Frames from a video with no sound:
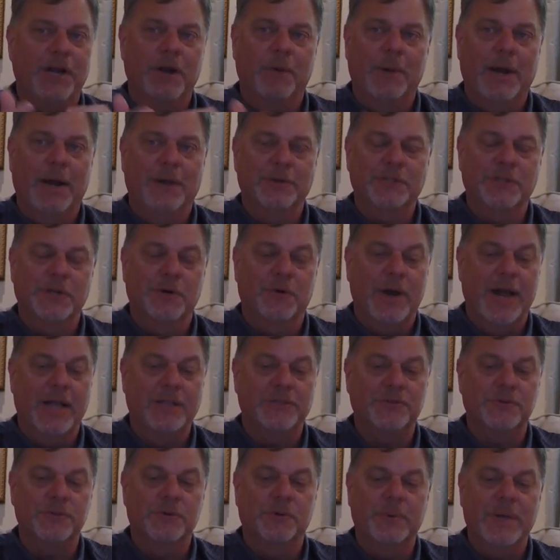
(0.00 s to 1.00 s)
When I was in
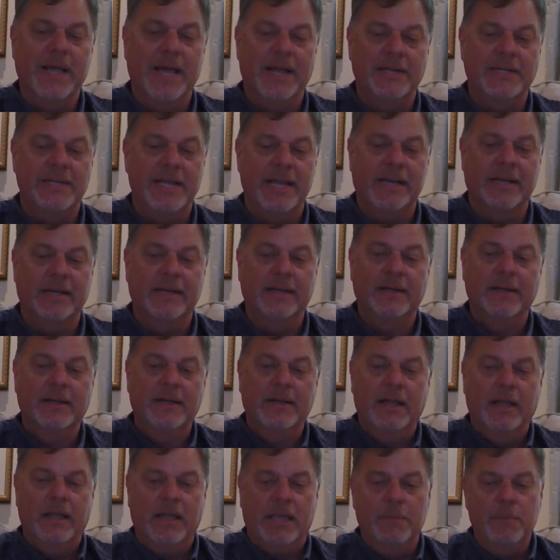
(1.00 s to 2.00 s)
grad school, we had to take a
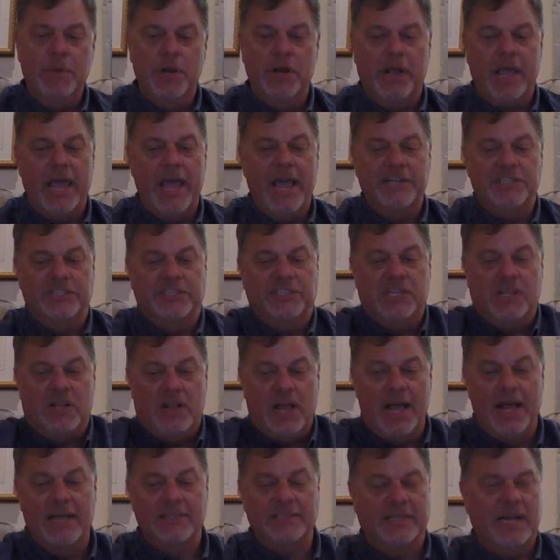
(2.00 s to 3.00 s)
communications
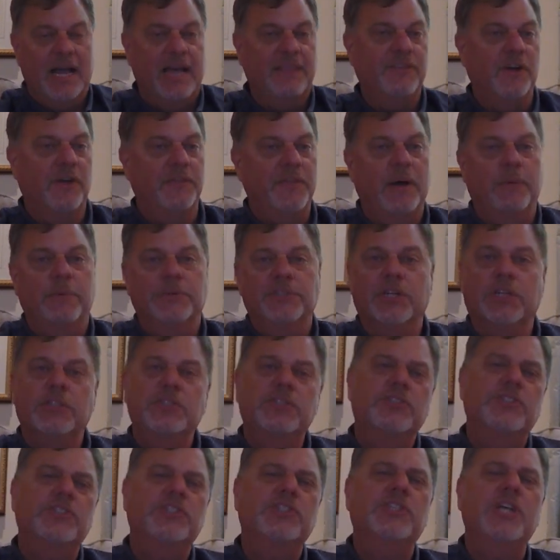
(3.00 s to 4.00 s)
class, and I thought that was
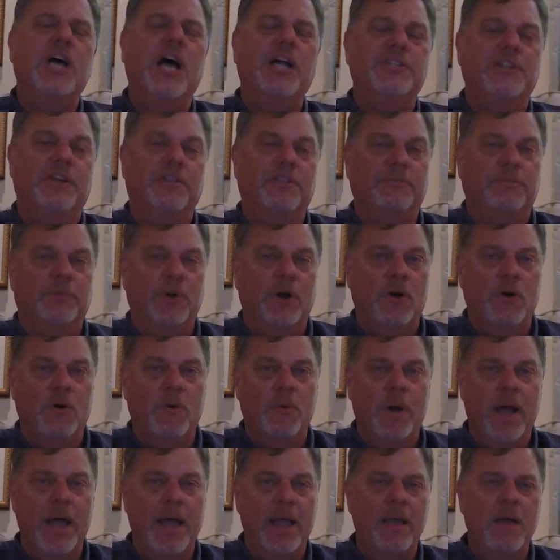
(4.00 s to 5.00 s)
such a
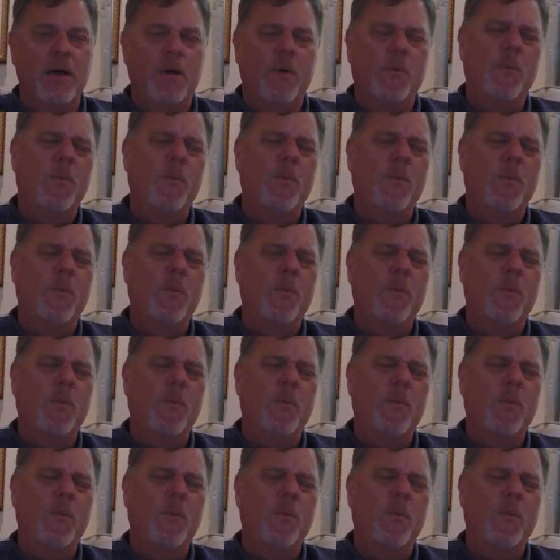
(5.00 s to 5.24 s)
throwaway.